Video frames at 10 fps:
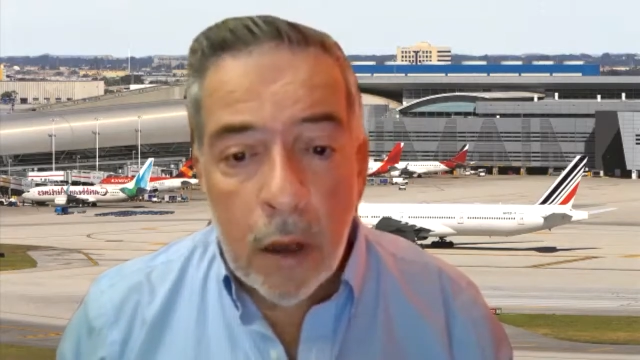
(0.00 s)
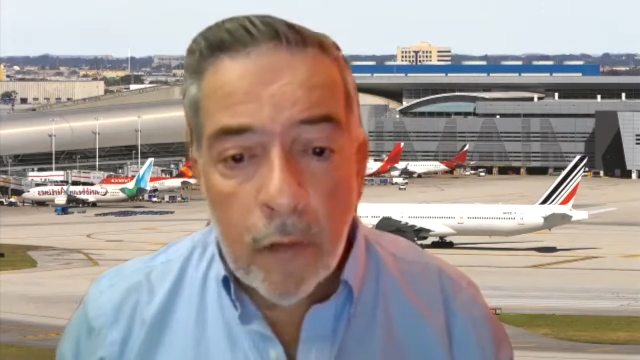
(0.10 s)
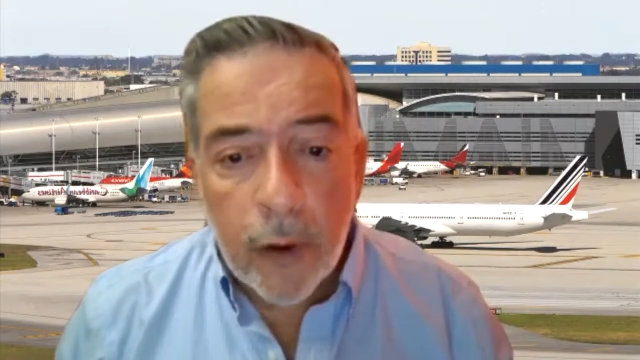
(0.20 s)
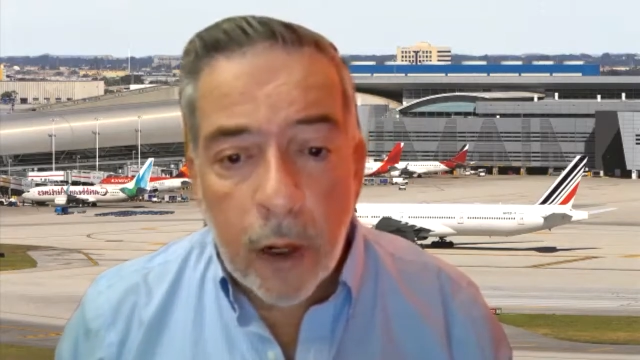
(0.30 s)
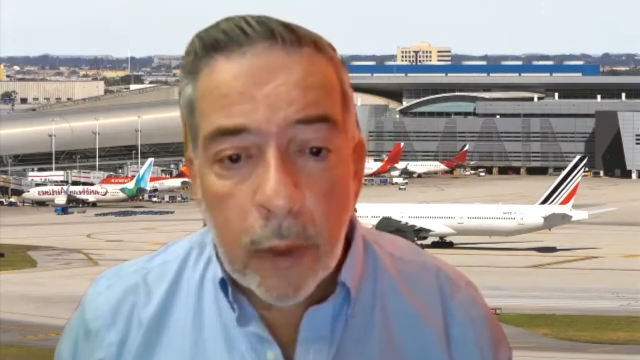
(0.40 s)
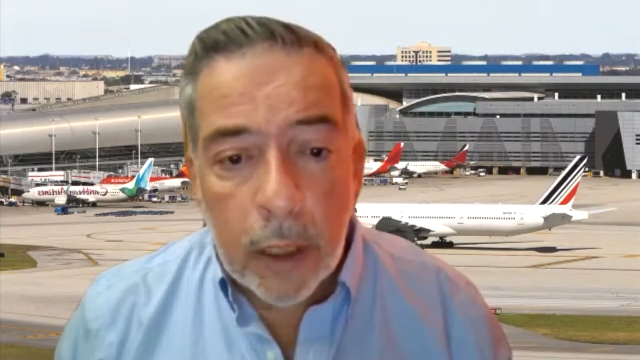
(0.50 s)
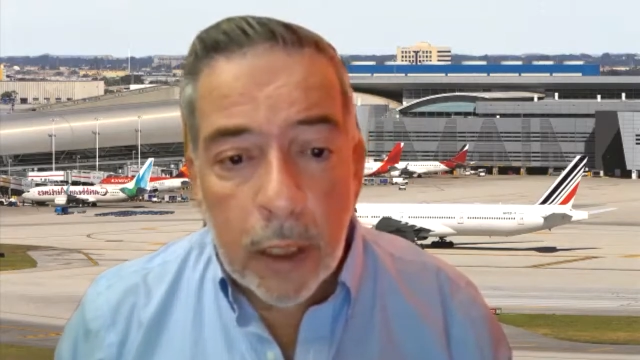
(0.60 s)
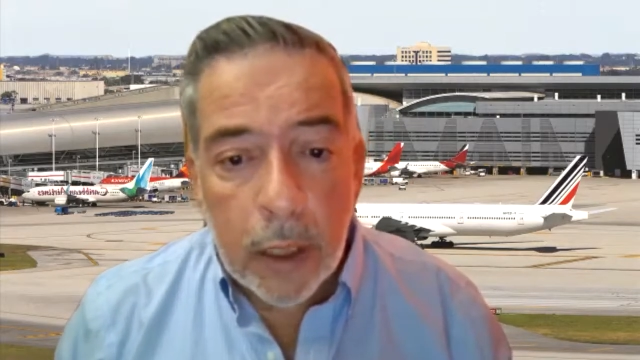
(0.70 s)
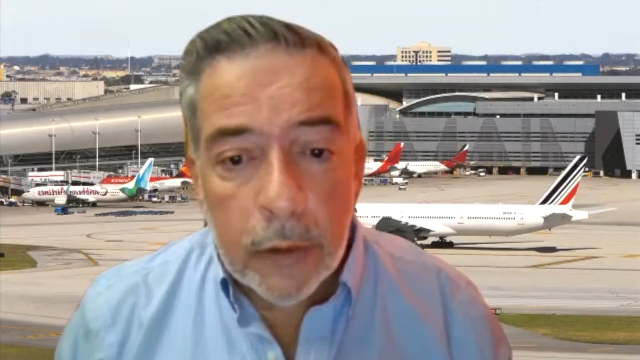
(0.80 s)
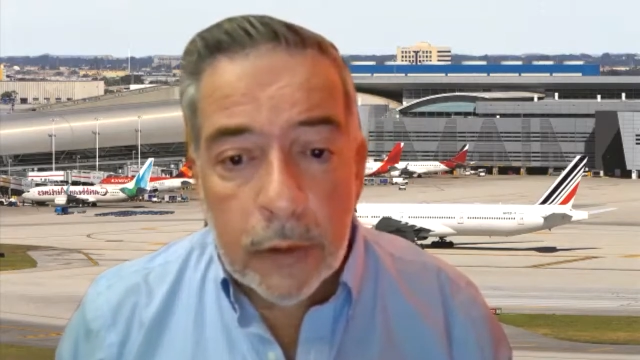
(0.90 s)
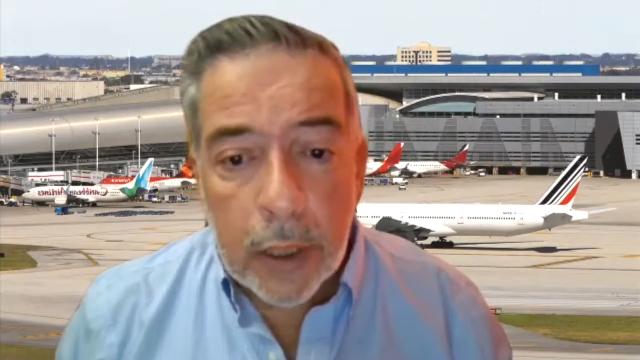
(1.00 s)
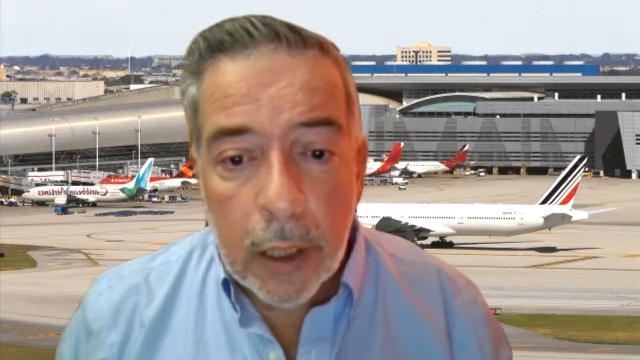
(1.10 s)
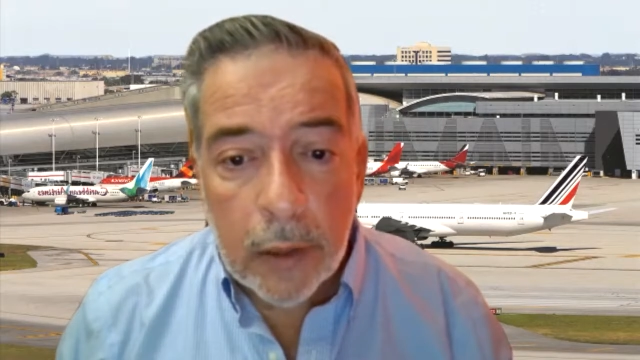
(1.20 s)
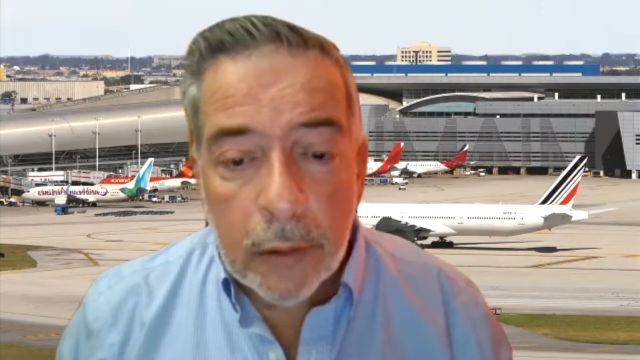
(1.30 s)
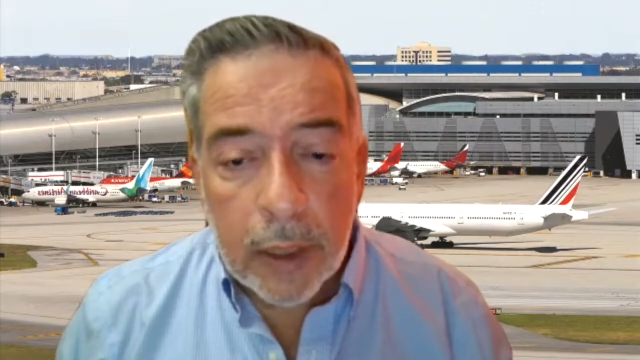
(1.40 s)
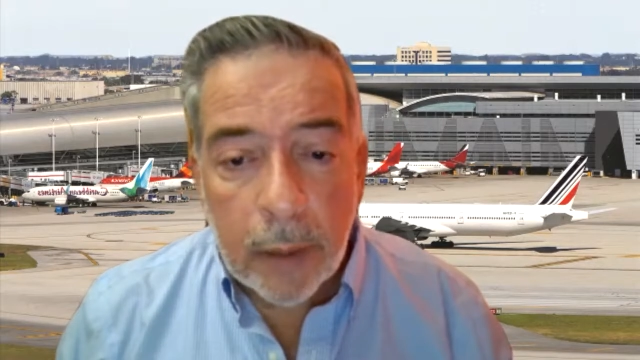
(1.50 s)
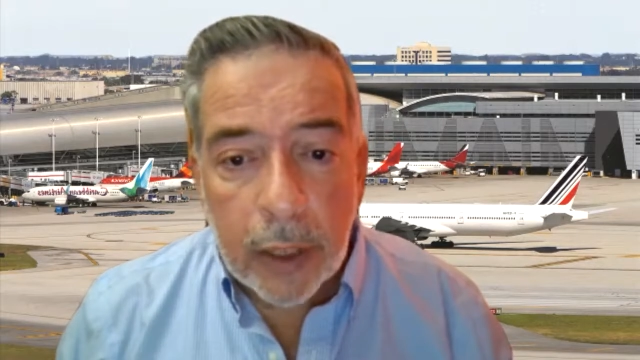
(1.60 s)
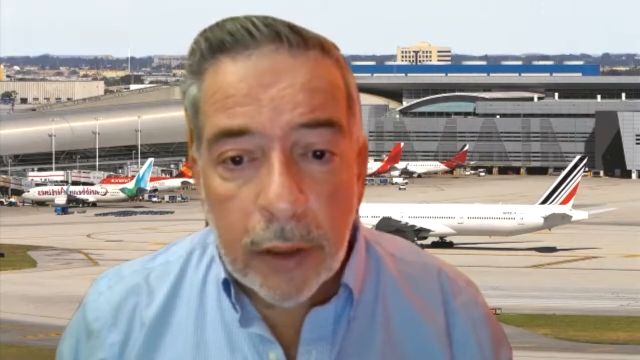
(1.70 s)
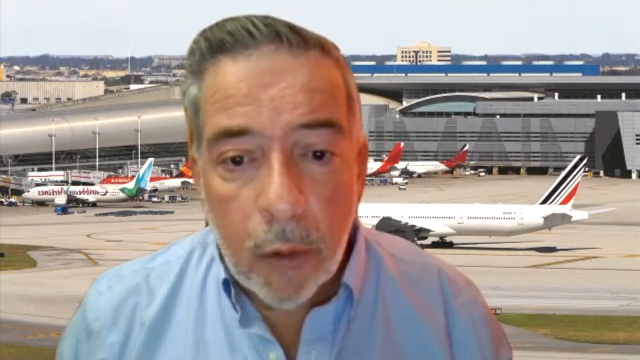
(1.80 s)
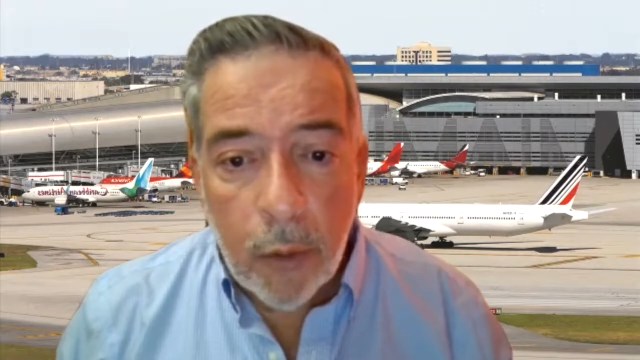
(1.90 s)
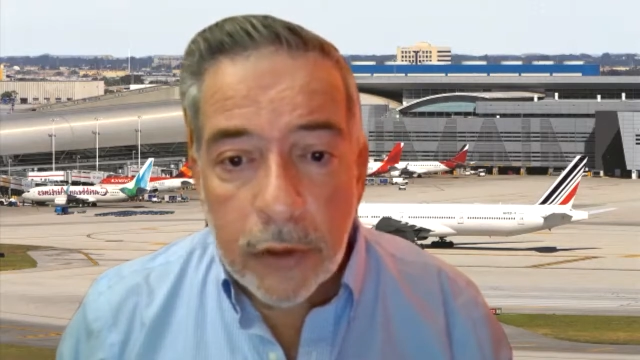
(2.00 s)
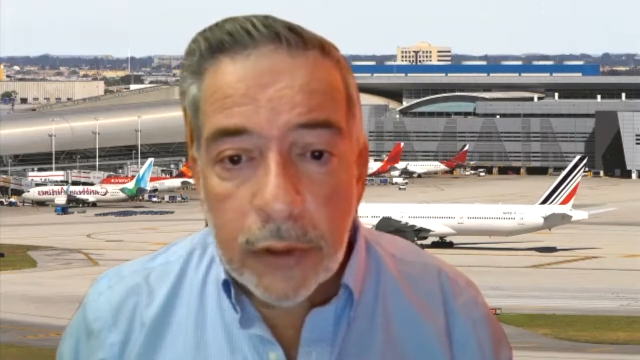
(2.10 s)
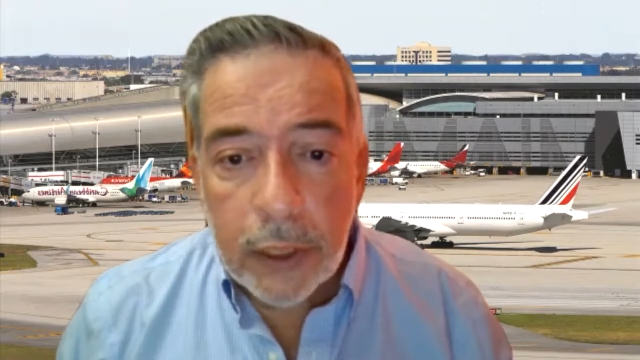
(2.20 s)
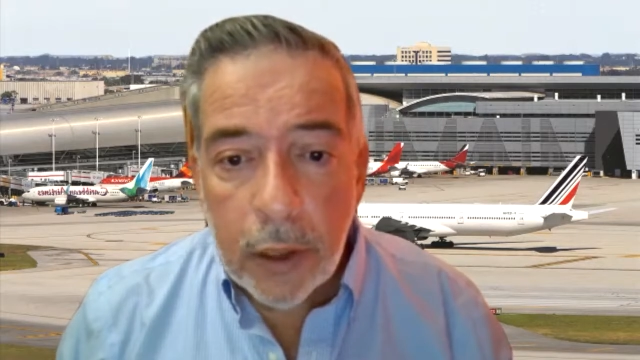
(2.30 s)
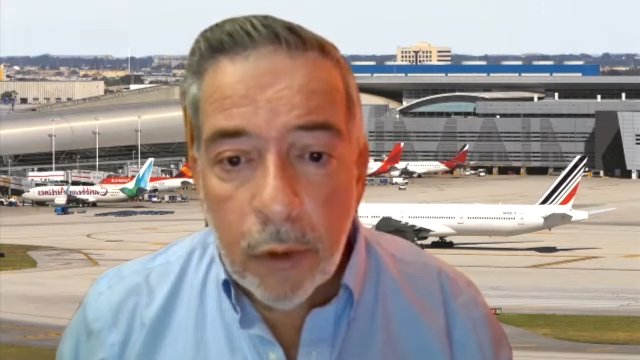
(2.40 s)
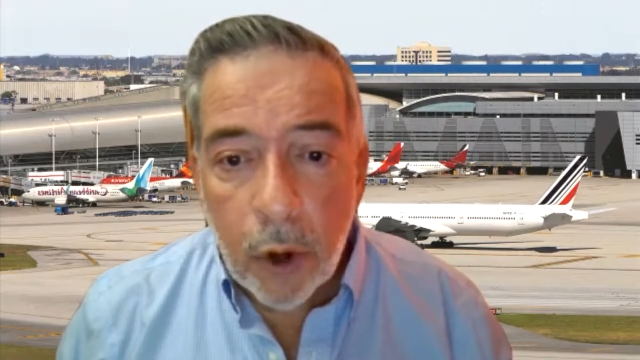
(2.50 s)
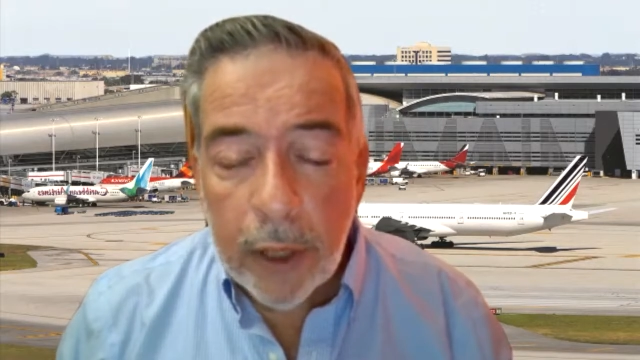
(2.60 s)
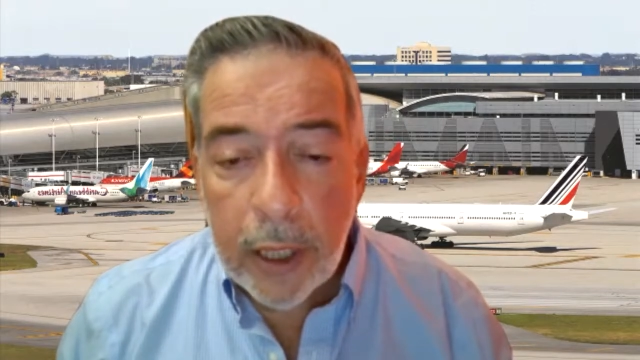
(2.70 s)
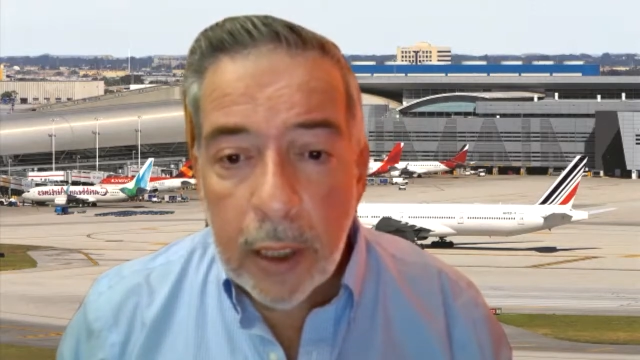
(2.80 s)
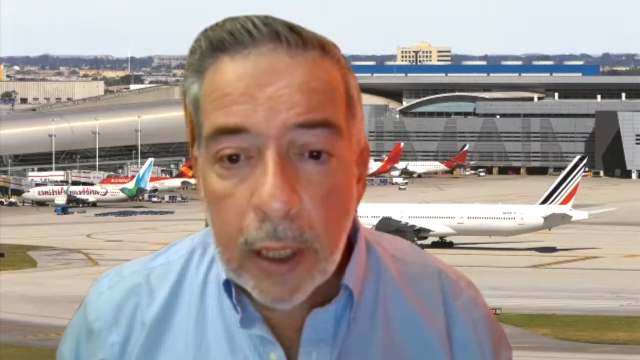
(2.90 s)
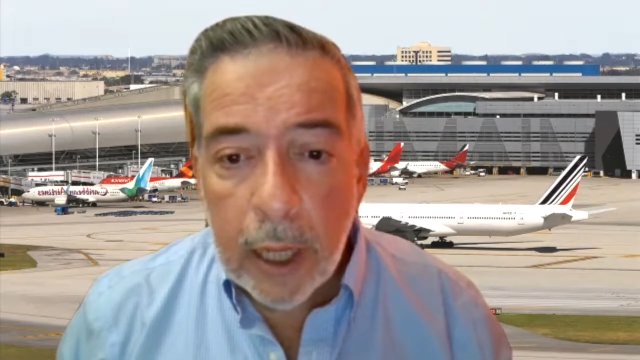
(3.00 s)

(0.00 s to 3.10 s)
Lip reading: pharma is something that we're seeing growing.